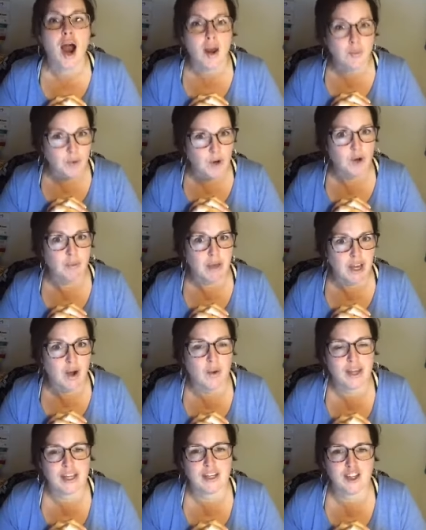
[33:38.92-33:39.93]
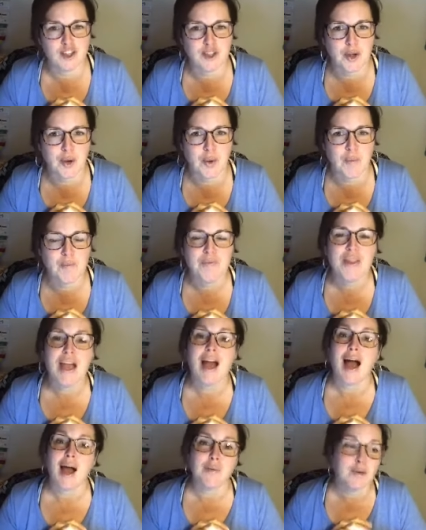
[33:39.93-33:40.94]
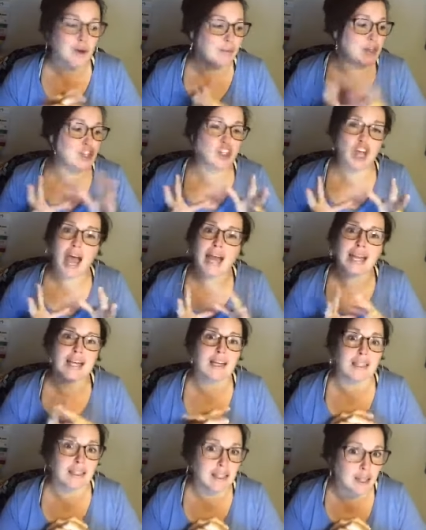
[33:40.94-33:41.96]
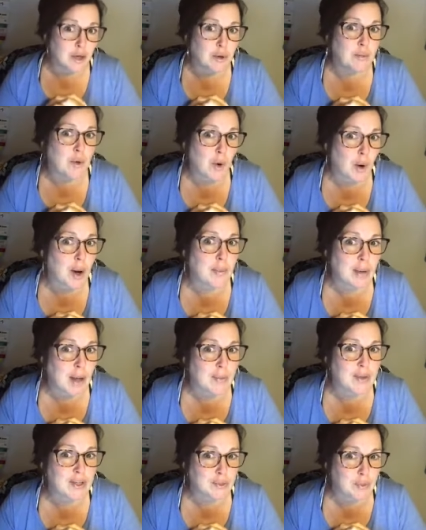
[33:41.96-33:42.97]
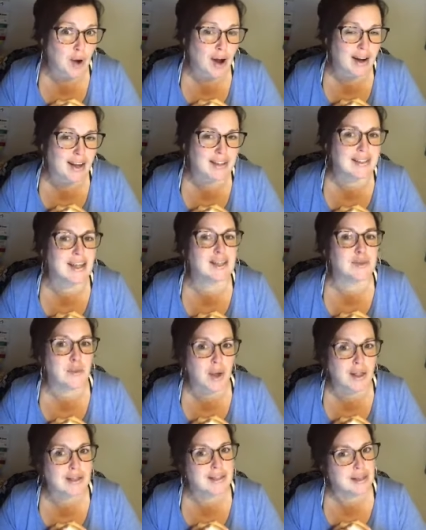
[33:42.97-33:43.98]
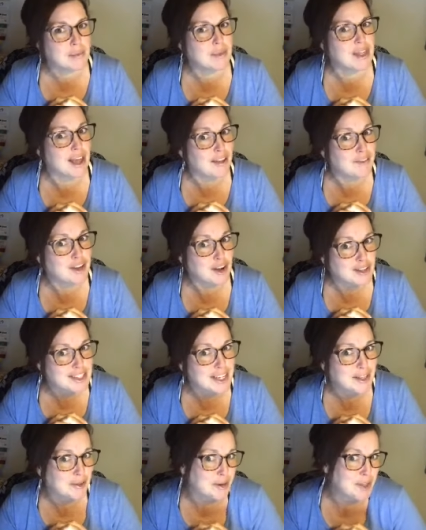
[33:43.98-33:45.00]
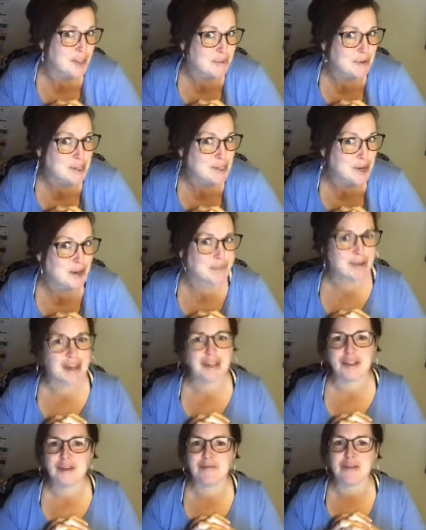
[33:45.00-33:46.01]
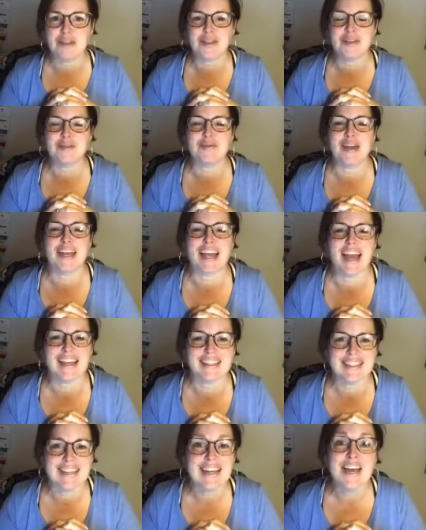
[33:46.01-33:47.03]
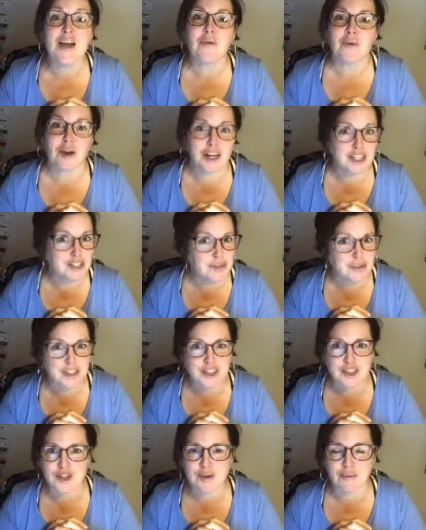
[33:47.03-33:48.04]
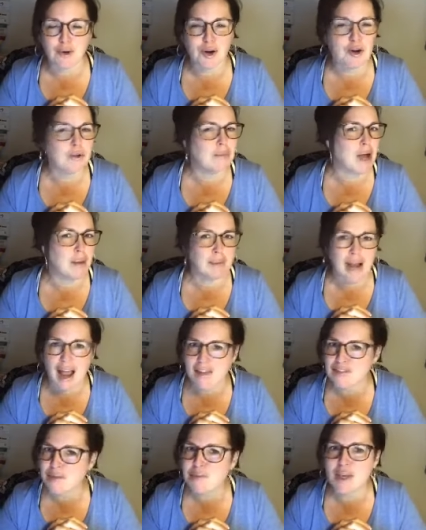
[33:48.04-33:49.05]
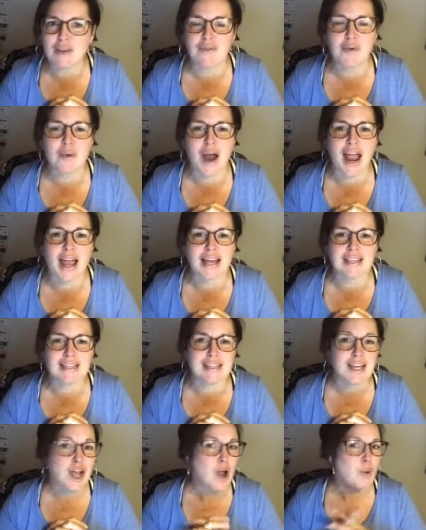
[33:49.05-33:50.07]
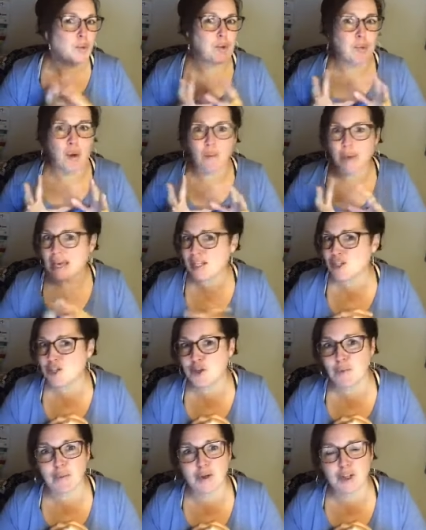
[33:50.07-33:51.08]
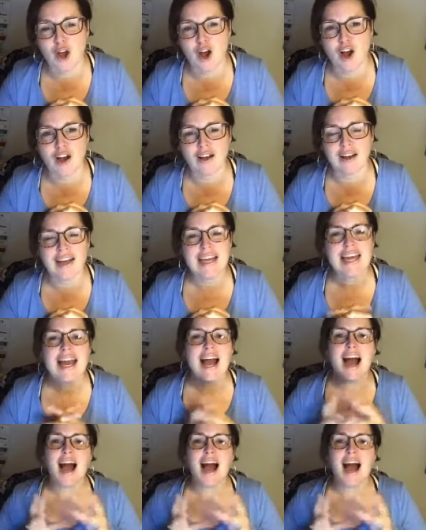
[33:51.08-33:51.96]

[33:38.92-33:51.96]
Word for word: I will be going into Zoom. I will be chatting a little more about these products as well as some of the heavy artillery that I'm going to talk about a little bit this weekend. We're going to do it in the Zoom room. I'm going to have some giveaways. We won't make it super long,